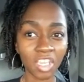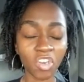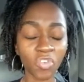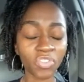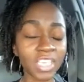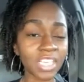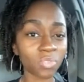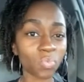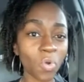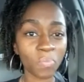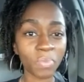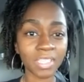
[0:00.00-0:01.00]
things
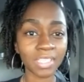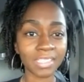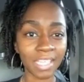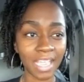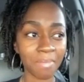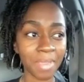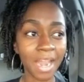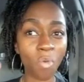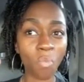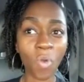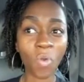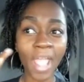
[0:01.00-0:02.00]
won't be the same, and I
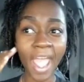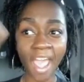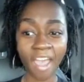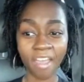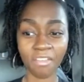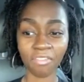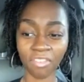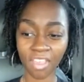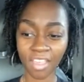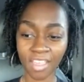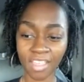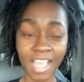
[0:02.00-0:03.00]
won't have
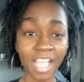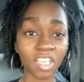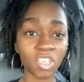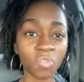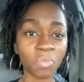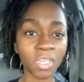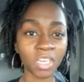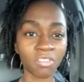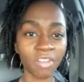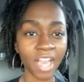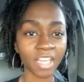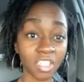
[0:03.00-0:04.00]
that human
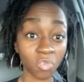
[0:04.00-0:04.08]
interaction. And we